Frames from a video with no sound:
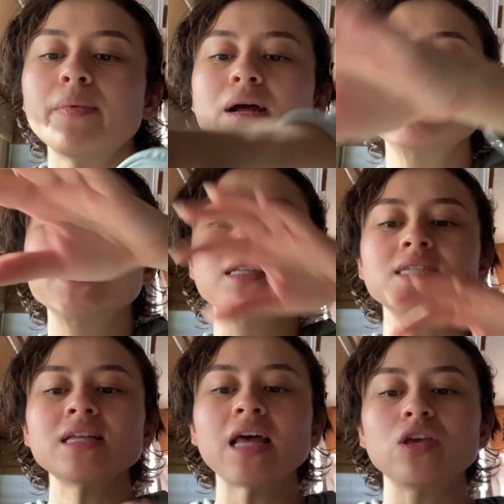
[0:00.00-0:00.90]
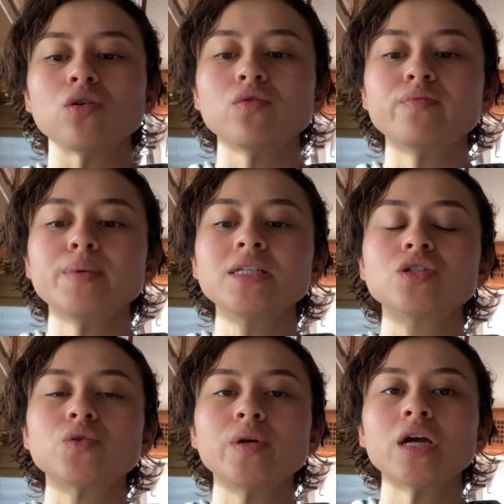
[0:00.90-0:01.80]
but I'm sensing that you've been
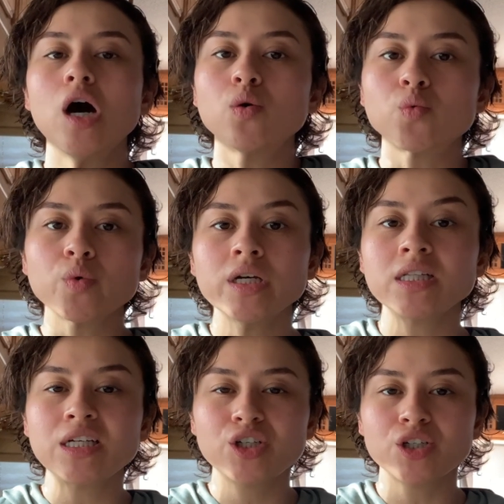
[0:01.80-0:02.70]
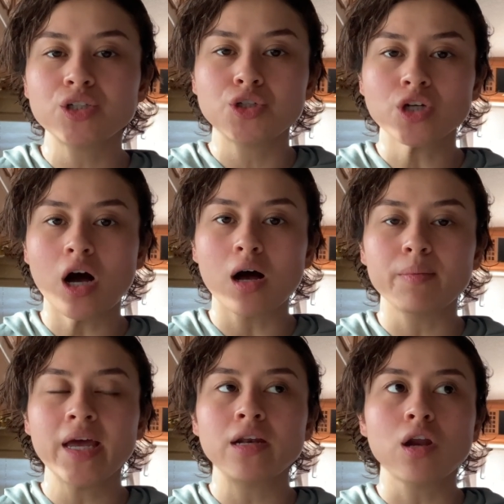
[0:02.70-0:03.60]
doing a really good job
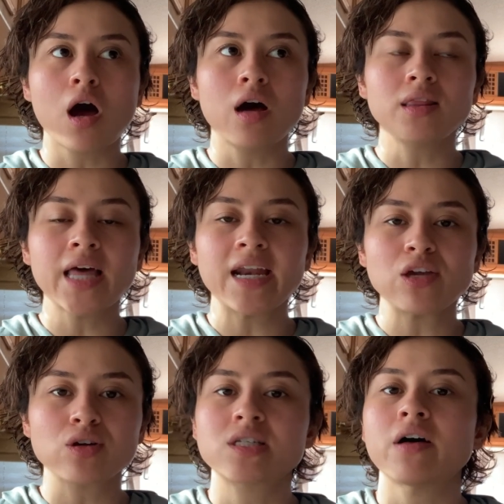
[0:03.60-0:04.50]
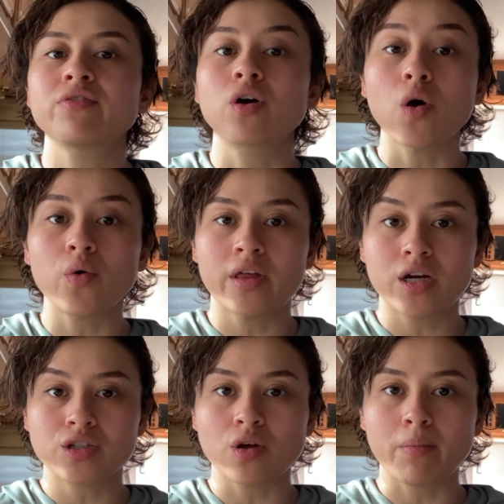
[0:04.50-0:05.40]
and not letting yourself go
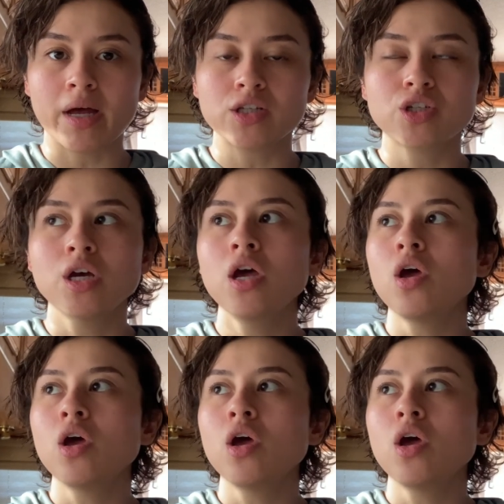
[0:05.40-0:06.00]
there so much